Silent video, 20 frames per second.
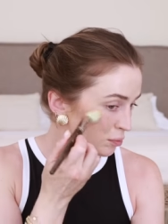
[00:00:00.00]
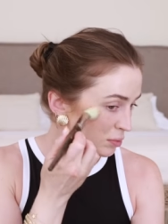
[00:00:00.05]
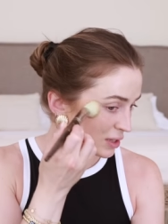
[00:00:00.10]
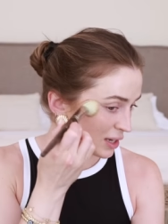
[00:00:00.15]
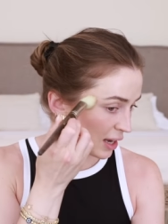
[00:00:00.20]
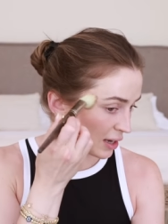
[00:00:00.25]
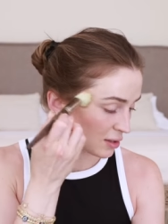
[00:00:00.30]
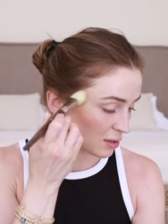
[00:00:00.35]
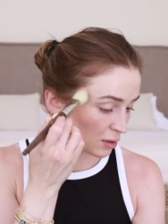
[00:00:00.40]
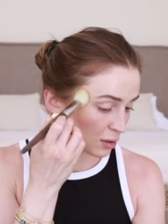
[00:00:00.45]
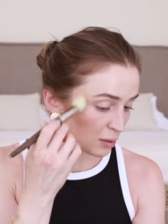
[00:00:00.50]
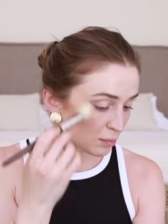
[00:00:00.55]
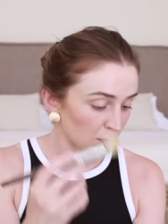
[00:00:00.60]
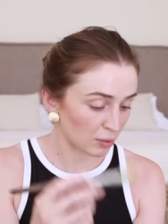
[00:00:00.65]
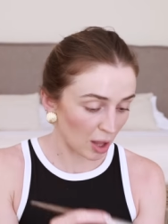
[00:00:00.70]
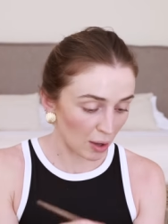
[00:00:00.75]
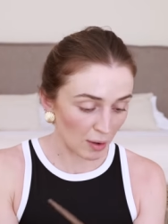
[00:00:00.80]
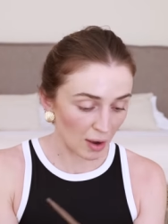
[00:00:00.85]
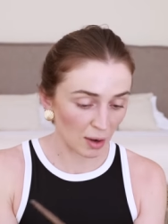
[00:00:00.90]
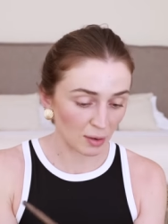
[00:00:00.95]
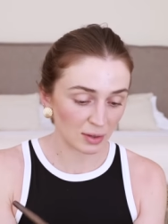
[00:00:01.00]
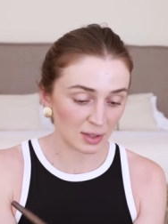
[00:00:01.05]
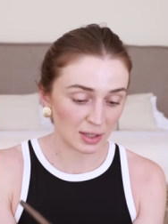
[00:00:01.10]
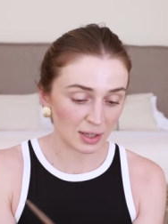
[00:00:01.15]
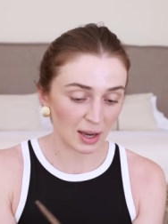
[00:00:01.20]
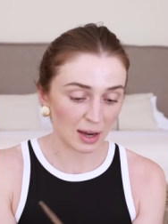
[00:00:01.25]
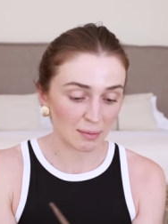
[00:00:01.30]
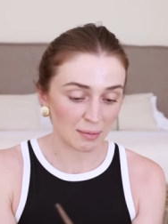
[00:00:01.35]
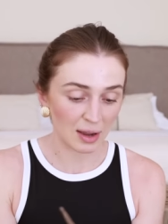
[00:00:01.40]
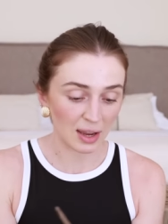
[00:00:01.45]
bedazzled
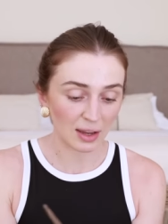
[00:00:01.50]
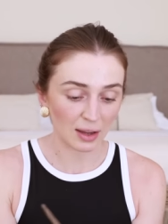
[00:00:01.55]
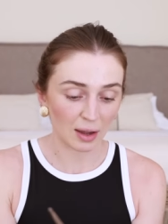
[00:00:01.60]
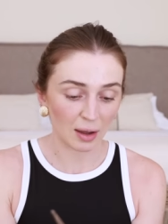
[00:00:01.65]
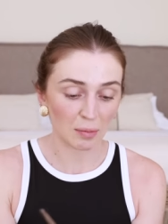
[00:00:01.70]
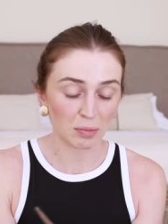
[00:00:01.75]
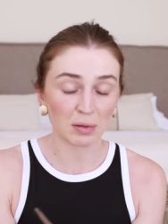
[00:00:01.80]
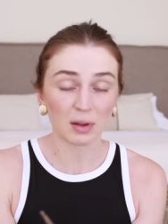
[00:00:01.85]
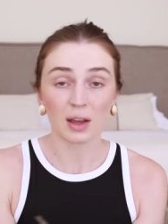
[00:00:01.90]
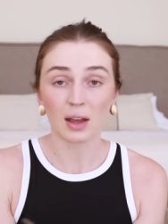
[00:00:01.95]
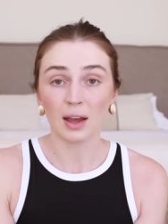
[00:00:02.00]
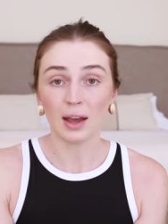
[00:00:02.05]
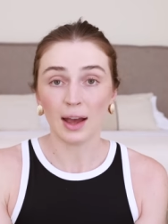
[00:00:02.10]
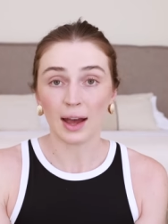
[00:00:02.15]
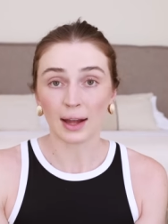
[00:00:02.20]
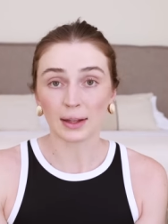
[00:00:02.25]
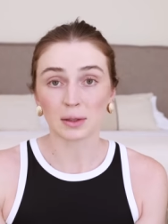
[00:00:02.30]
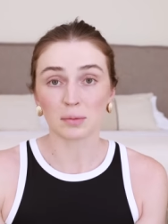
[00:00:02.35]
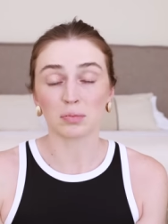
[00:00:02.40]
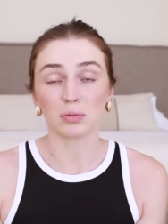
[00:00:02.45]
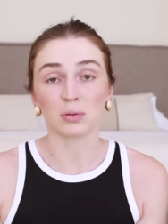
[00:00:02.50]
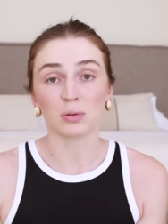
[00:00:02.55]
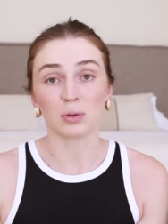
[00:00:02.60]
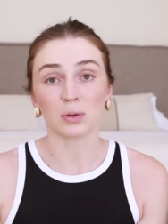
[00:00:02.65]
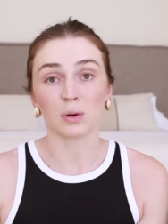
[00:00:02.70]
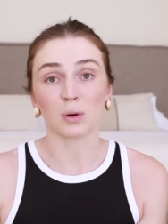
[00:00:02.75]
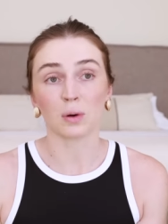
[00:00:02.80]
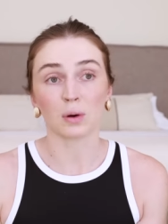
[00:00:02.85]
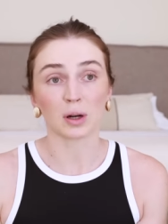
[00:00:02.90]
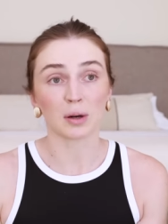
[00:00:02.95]
blowouts and makeup at the
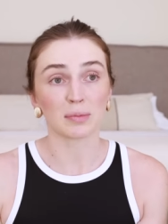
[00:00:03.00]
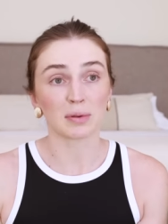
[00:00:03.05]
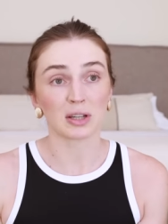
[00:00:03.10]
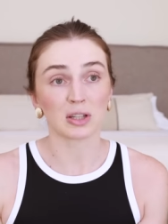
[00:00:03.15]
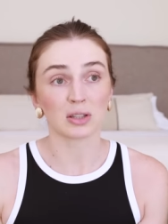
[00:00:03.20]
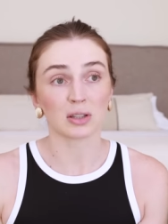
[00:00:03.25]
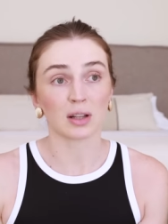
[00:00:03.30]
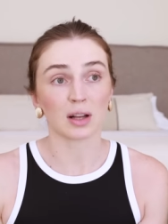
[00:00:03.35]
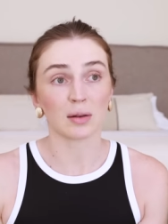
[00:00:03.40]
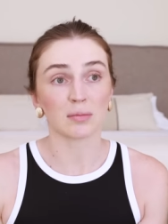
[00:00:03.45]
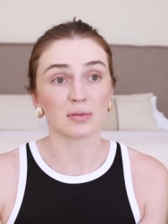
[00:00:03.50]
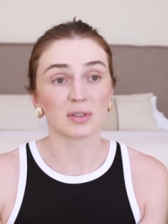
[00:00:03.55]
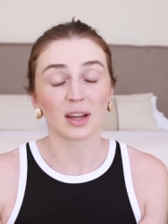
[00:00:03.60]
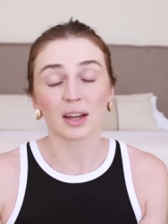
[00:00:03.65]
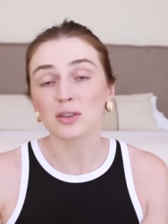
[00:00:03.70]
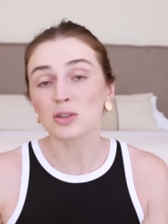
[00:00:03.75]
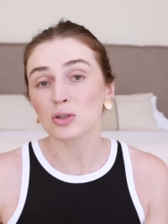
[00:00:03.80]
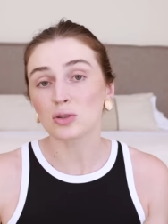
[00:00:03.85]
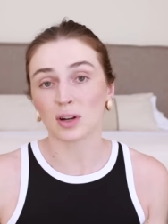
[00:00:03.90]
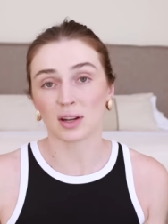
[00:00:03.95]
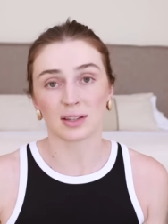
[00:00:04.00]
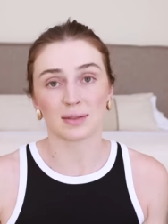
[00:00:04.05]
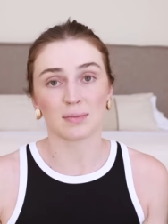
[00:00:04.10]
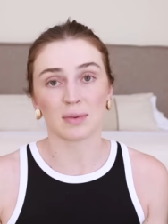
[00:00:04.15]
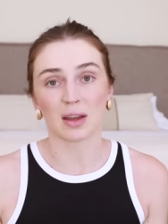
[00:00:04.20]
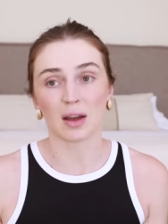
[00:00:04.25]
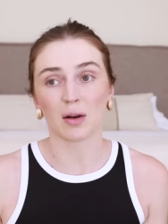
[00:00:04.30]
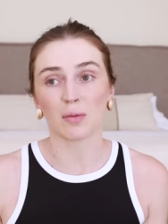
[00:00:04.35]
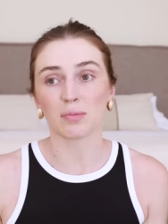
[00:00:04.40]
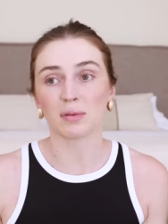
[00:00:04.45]
pool or a beach club does stress
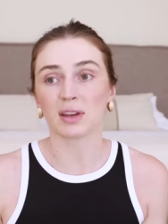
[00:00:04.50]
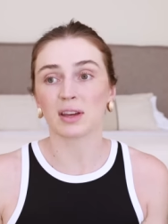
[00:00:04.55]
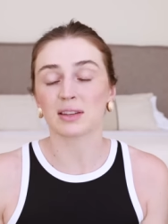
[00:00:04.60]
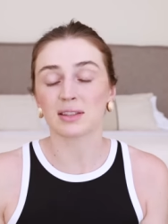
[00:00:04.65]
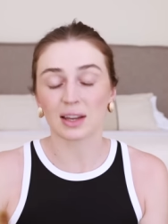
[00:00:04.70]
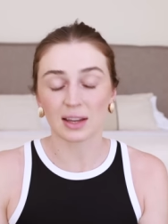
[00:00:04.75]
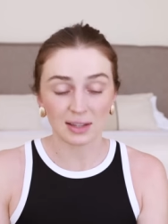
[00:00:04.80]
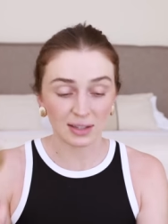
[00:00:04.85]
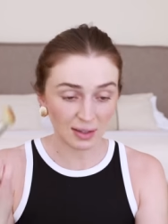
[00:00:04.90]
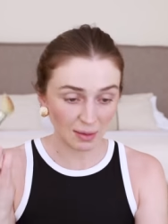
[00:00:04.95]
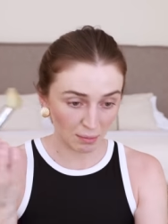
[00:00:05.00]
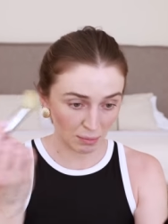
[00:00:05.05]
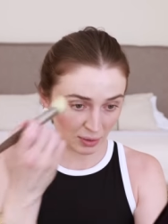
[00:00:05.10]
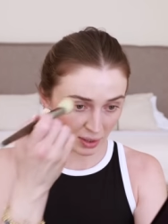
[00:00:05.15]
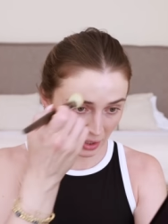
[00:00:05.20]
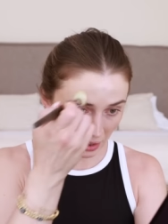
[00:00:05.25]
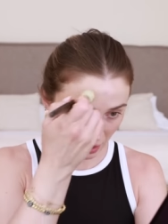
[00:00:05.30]
me out because I simply